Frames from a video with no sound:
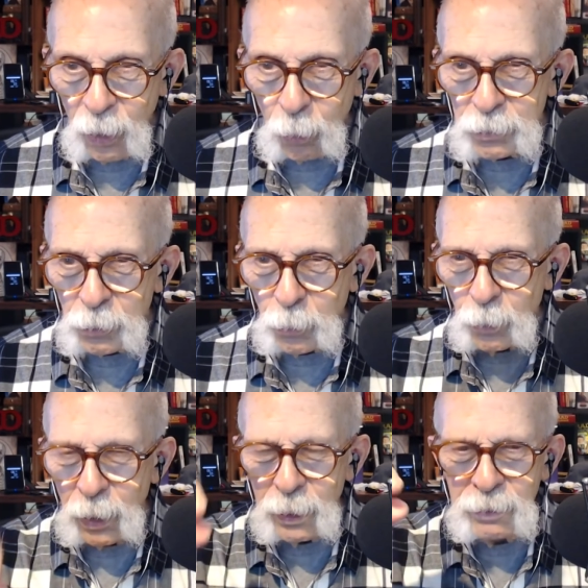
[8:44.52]

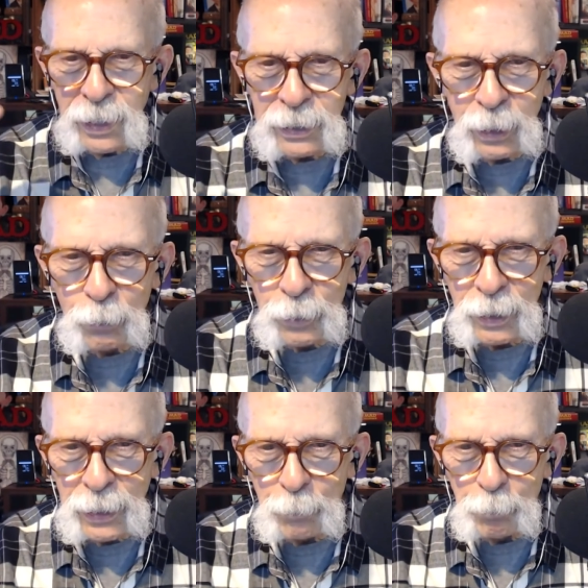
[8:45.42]
Also, that uh,
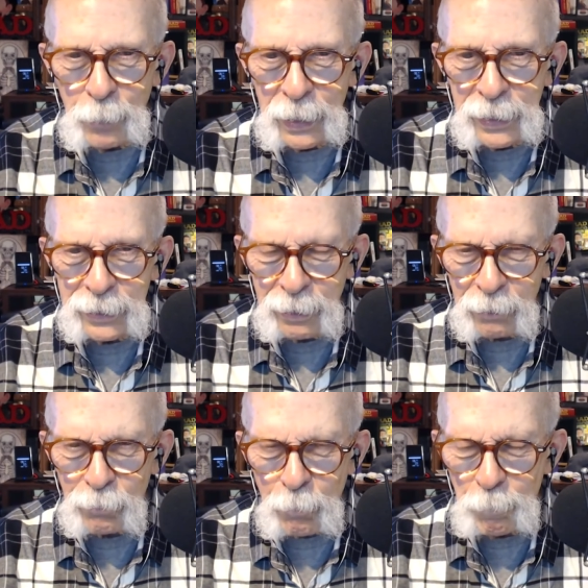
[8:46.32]
that mic,
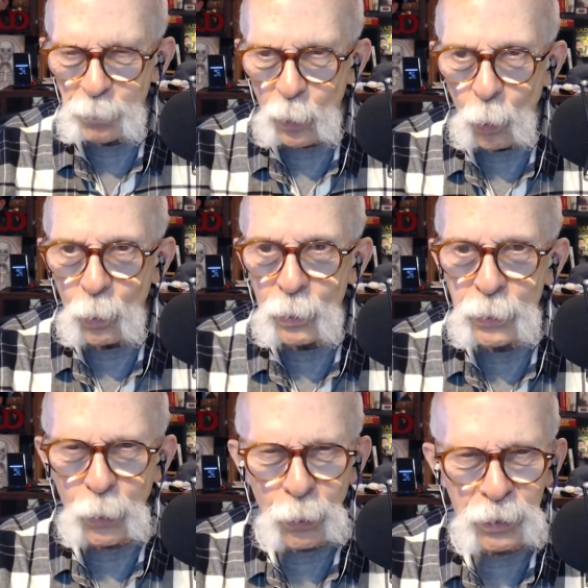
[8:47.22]
that's an
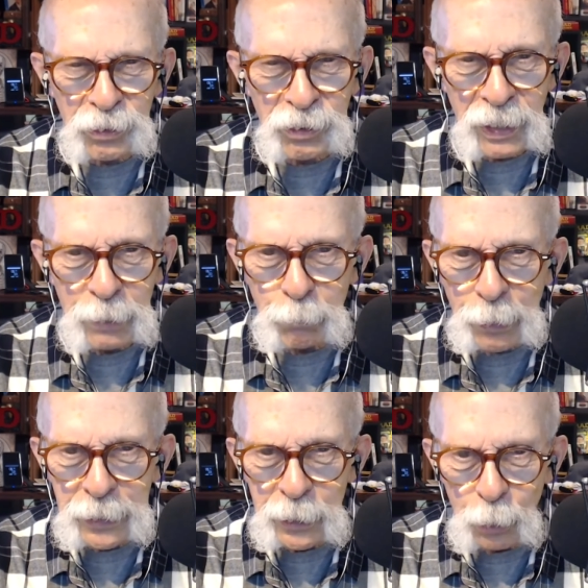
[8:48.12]
old RCA
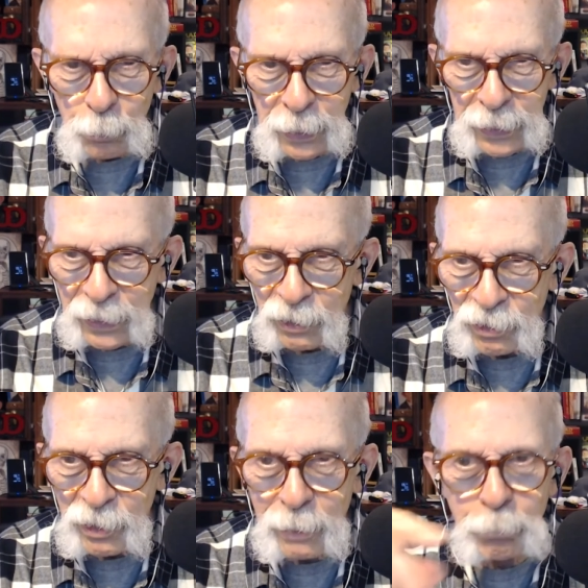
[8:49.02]
radio mic,
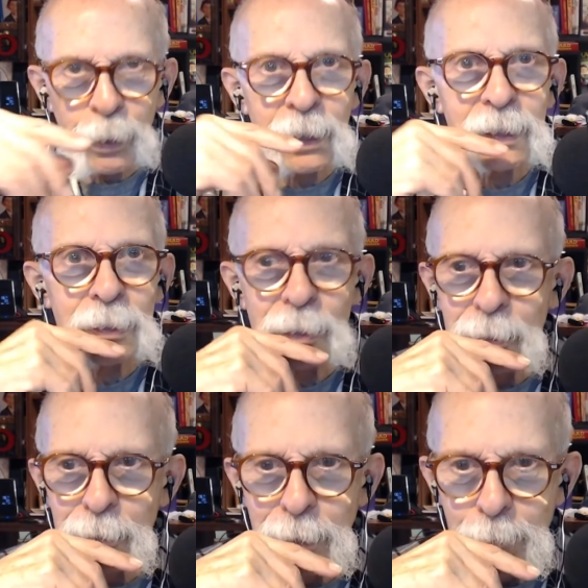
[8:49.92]
isn't it, behind you?